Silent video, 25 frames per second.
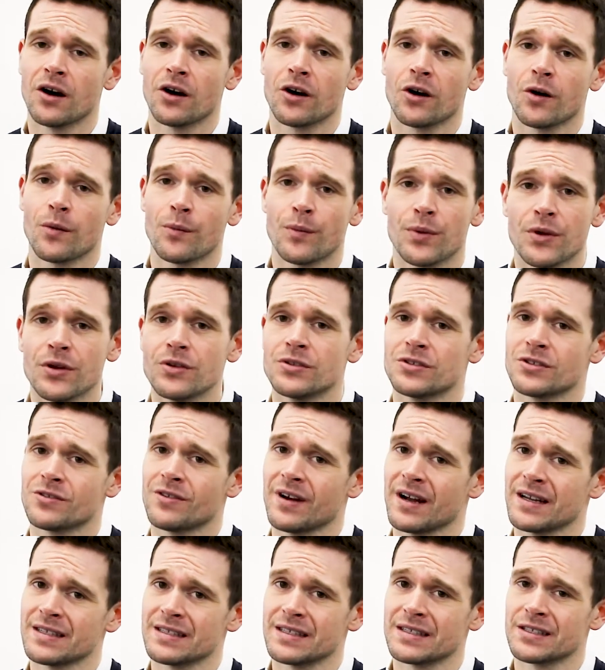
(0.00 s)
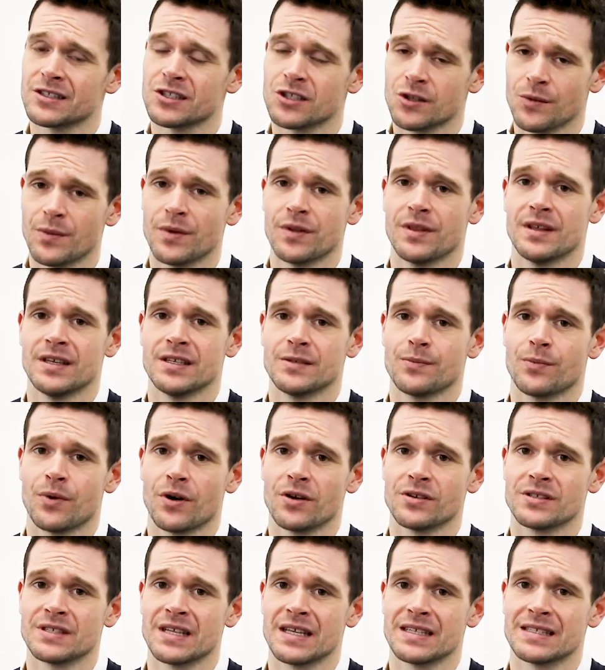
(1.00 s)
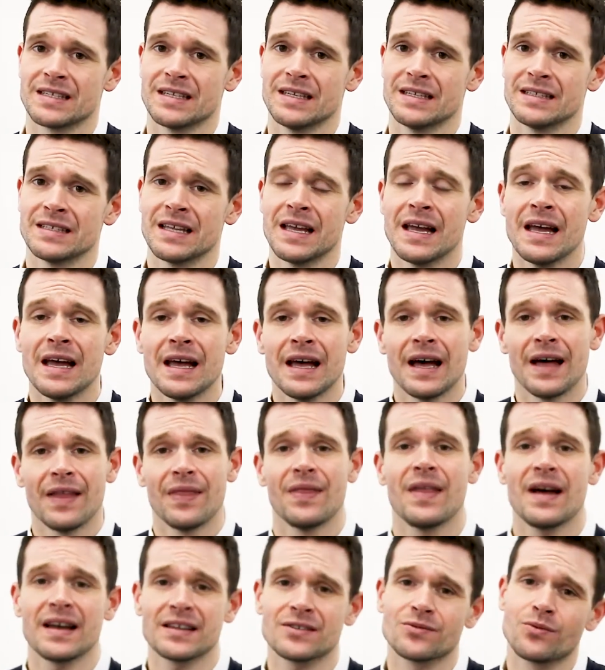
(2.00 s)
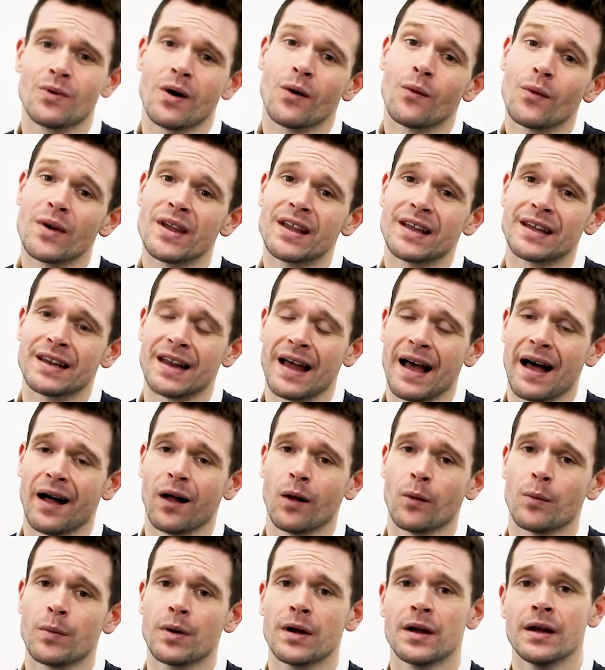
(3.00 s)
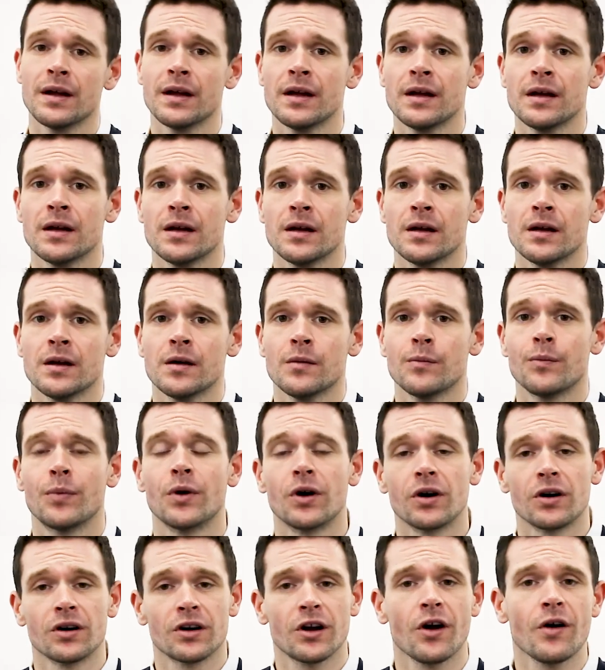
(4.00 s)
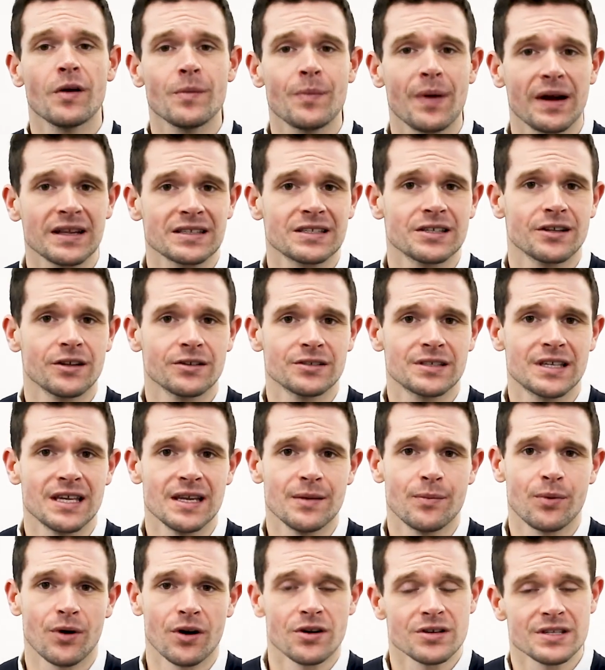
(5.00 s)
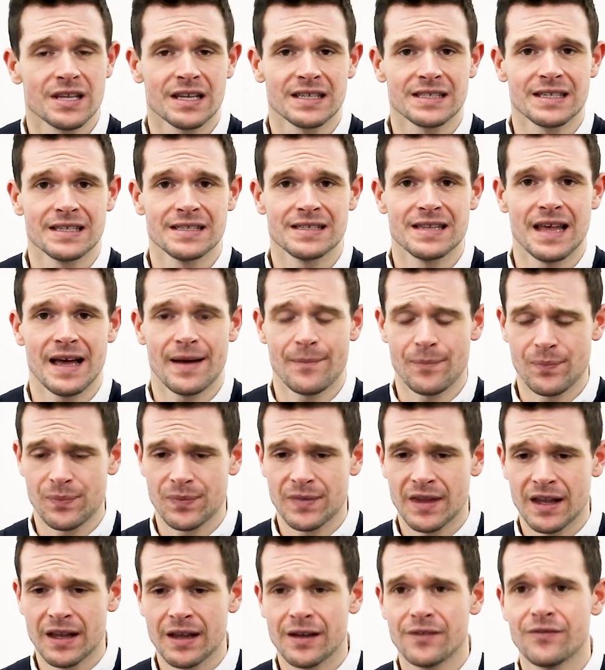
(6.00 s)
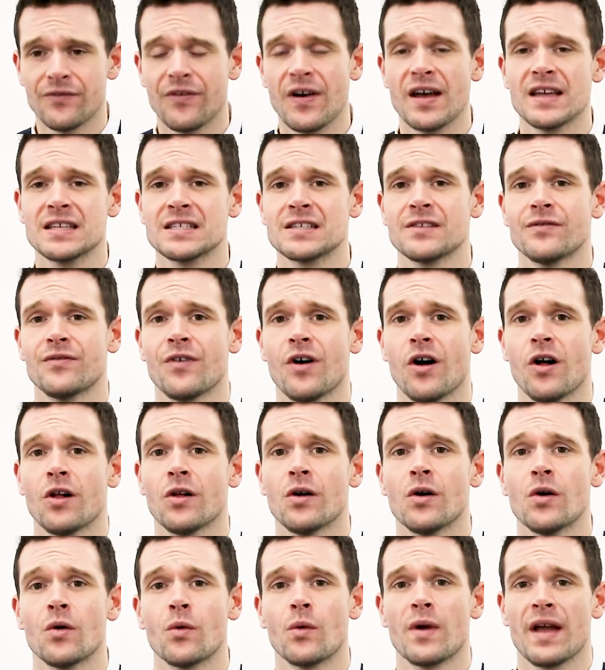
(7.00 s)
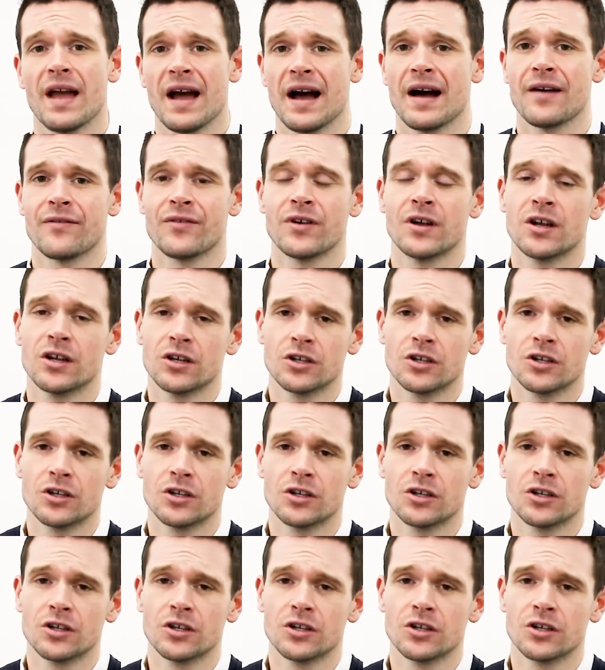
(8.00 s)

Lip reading: and computerizing some of these processes, and that's where we can help. But going back to those key processes then, first of all, we have